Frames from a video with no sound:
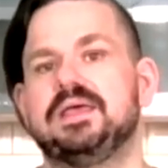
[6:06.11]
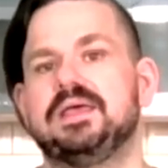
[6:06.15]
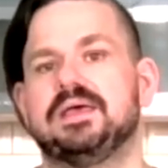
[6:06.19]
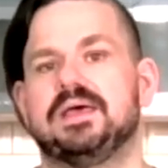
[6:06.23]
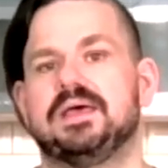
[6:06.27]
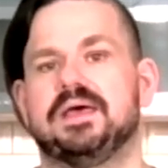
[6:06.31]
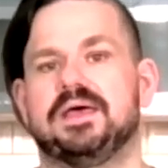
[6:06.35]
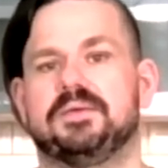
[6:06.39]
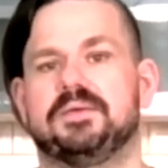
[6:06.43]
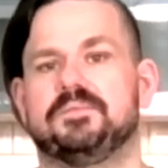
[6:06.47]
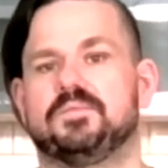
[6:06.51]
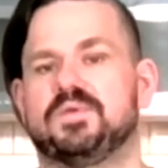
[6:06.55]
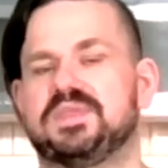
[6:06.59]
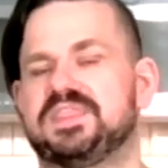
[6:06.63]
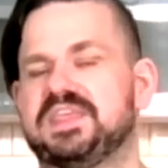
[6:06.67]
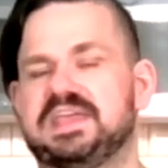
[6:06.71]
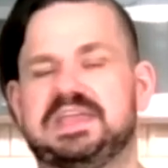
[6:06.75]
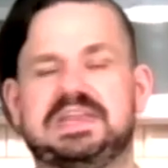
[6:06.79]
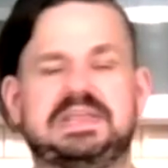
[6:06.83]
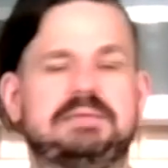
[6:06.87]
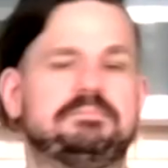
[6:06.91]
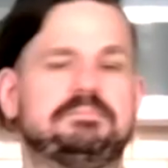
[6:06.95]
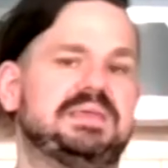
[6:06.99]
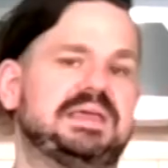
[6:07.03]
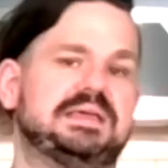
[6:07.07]
Um, with
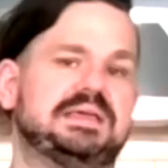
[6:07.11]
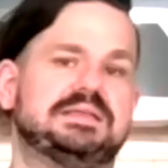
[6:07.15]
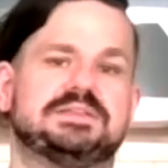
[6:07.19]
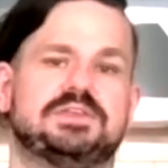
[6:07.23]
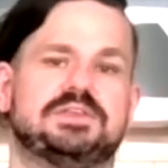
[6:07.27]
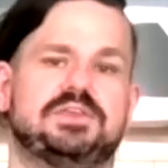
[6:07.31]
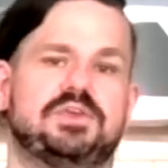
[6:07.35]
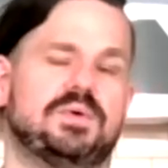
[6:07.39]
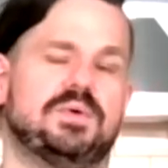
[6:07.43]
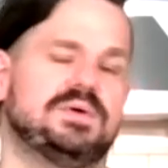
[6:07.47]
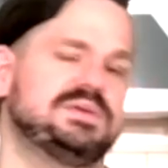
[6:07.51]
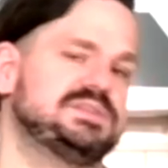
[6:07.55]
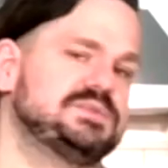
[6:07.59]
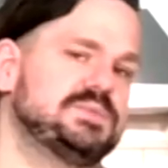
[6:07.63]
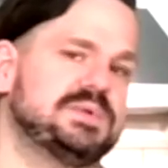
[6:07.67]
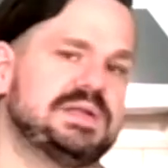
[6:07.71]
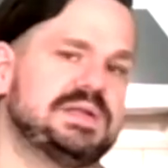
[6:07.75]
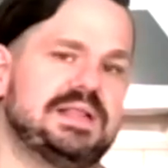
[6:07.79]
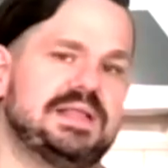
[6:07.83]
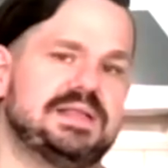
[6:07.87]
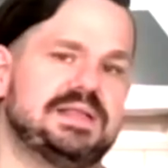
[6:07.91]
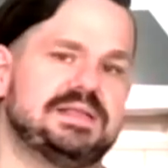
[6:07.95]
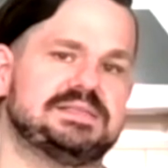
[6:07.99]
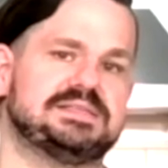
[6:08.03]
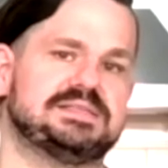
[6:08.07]
any meat, you always wanna
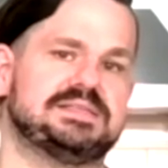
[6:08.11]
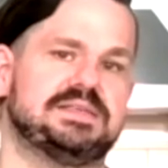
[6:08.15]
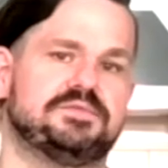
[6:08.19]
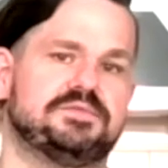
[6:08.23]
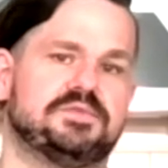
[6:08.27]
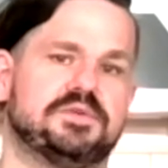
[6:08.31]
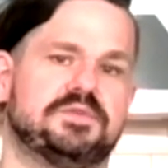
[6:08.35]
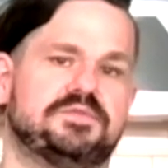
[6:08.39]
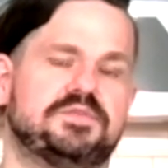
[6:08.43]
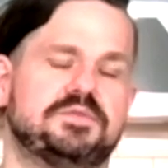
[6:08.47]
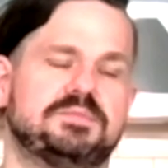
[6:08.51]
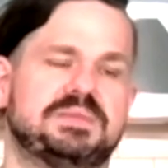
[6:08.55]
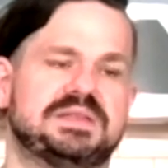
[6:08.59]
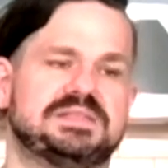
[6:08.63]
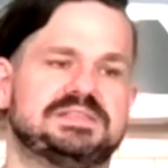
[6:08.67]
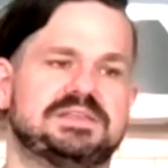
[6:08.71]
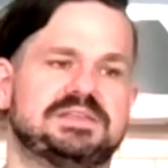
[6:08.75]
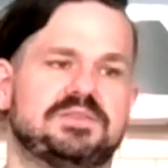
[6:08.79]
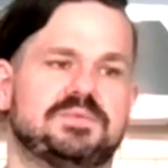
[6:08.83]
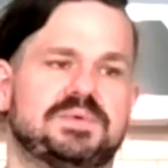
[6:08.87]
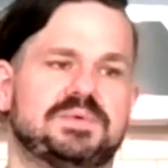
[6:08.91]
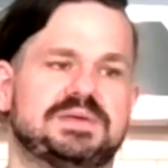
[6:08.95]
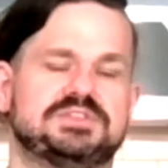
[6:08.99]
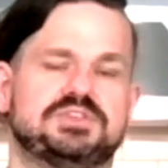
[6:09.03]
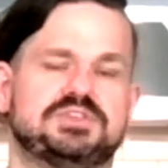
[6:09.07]
let it sit for a few minutes,
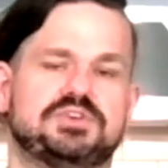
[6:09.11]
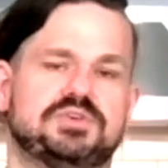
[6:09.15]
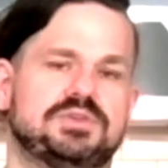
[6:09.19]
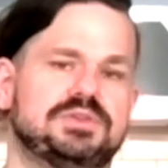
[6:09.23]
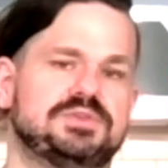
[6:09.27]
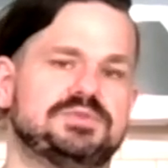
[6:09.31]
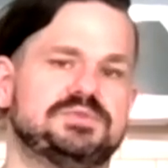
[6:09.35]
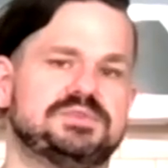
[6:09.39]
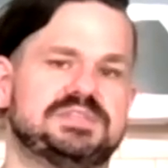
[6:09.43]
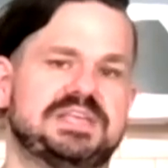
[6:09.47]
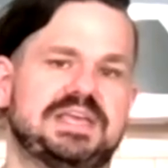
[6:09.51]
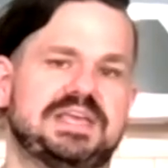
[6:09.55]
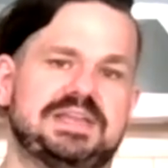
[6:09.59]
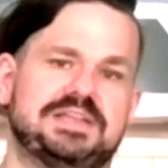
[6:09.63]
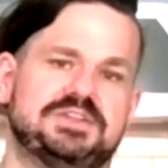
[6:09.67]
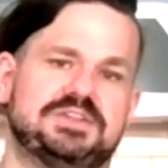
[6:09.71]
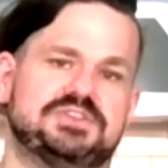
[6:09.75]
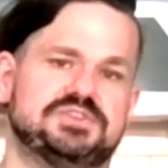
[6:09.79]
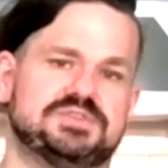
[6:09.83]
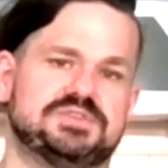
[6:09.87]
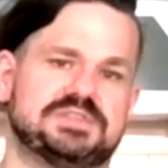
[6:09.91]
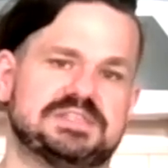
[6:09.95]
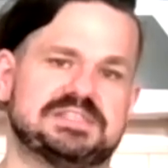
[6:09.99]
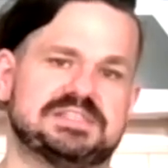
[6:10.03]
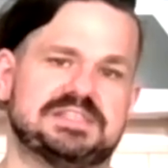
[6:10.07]
otherwise you'll lose any
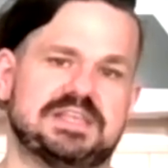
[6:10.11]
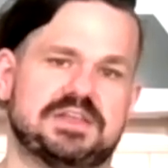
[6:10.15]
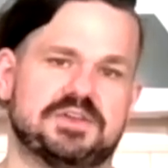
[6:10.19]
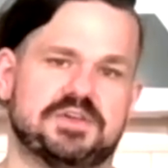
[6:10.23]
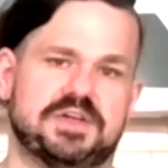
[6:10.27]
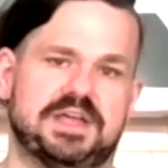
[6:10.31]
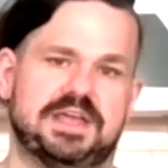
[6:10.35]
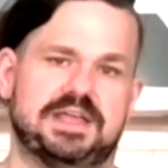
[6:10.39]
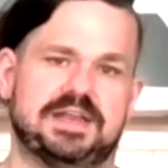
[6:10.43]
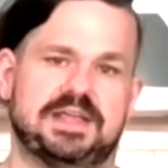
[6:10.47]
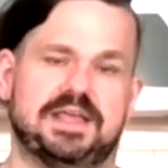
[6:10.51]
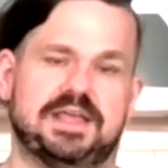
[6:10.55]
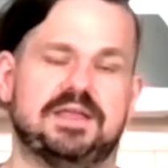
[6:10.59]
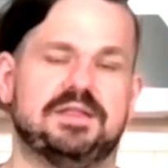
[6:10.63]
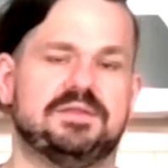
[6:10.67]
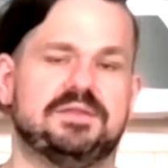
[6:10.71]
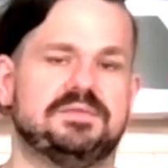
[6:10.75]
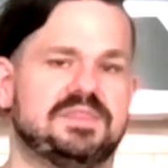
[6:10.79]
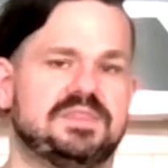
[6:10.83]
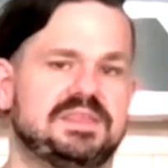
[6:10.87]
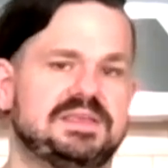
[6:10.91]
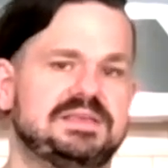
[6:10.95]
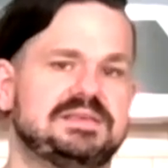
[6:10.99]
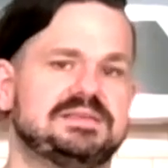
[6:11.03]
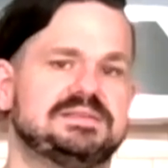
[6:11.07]
juices that are in it.
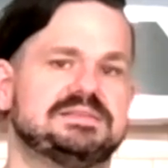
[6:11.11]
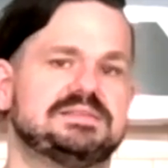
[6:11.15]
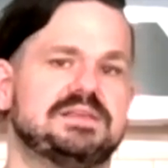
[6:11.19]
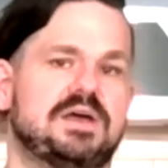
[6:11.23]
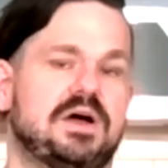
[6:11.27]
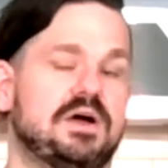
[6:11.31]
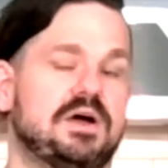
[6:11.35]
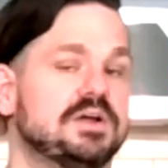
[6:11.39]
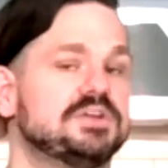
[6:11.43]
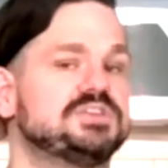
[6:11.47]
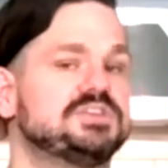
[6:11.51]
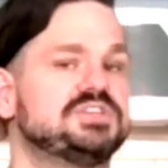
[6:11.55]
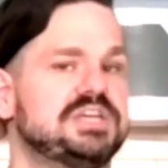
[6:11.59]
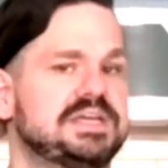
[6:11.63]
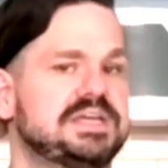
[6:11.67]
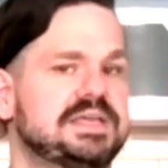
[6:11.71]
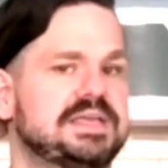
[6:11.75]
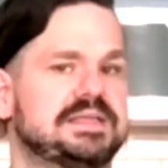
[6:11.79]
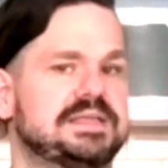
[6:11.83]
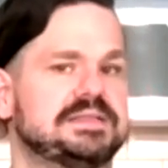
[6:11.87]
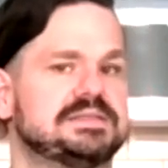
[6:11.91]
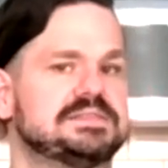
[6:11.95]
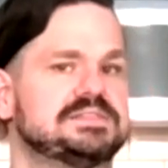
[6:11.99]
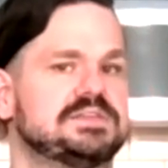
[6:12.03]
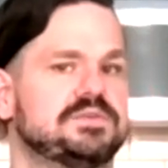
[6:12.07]
And these are
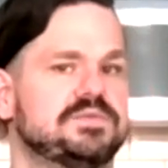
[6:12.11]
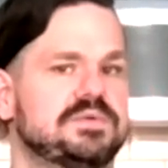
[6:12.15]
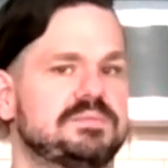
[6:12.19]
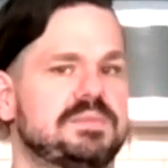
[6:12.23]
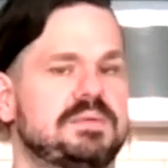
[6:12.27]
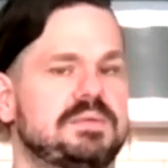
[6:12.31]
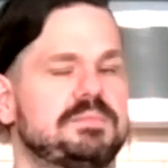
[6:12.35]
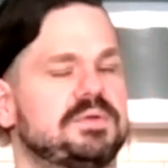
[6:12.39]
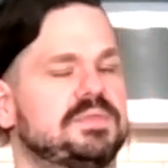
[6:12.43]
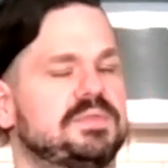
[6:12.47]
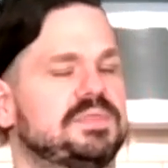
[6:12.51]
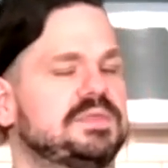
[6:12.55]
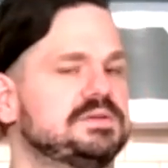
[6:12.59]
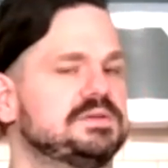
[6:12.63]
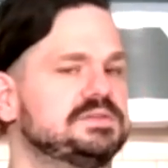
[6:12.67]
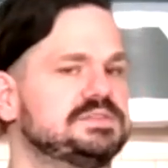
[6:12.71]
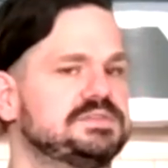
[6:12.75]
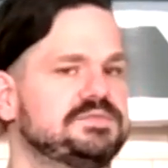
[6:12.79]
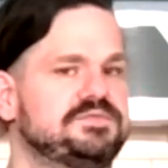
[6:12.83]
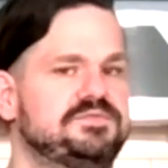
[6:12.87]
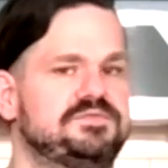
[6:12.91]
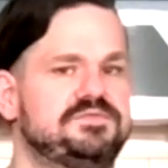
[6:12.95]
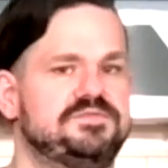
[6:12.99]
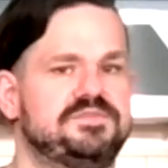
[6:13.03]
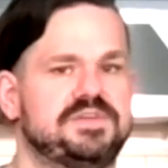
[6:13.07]
chicken, so remember there's
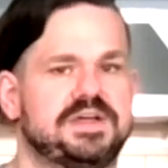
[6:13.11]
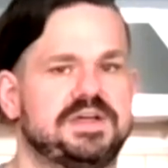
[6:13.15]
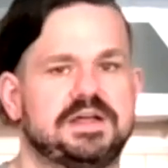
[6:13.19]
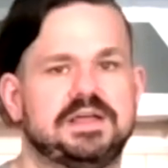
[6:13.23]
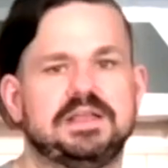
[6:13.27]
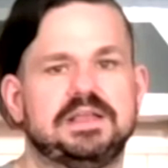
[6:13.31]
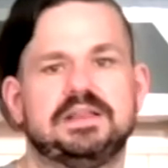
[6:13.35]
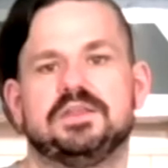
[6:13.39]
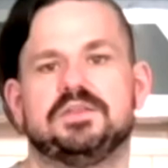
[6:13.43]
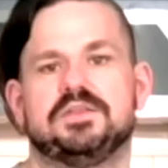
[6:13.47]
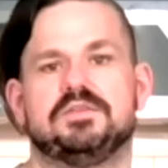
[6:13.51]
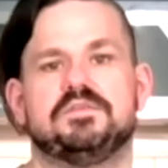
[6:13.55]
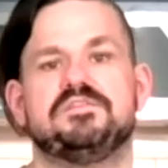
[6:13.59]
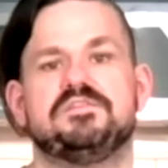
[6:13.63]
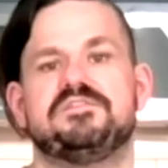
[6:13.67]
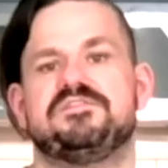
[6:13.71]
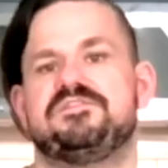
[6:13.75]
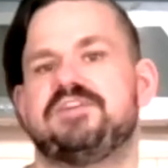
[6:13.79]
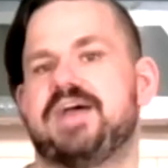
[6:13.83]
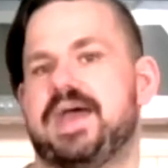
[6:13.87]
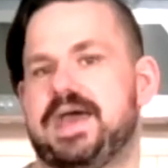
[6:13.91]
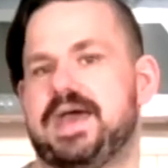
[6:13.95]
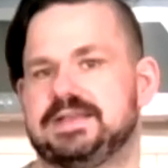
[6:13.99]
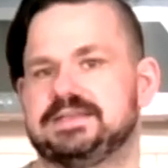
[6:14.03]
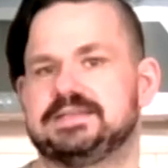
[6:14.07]
very little
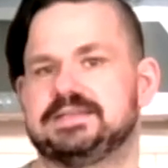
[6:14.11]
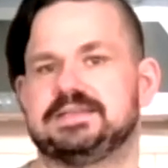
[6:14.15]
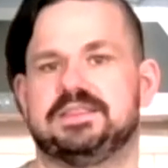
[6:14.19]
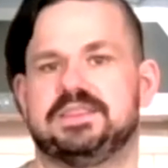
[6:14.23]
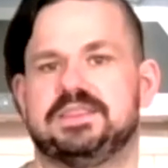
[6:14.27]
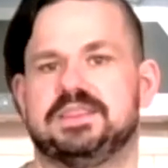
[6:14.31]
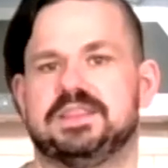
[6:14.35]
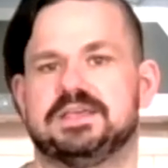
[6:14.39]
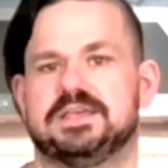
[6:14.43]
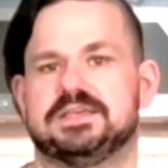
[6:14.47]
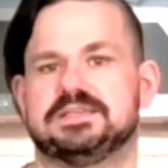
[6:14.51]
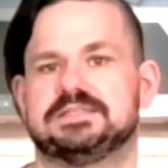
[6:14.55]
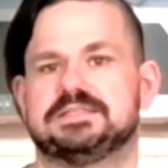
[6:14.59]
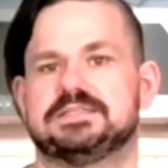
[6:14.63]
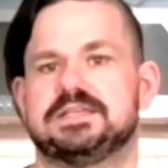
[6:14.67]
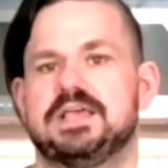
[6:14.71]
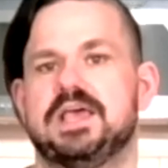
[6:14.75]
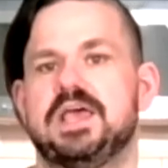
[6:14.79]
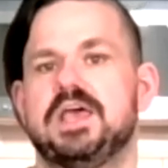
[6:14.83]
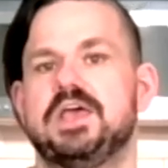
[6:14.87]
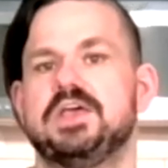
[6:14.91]
fat in this.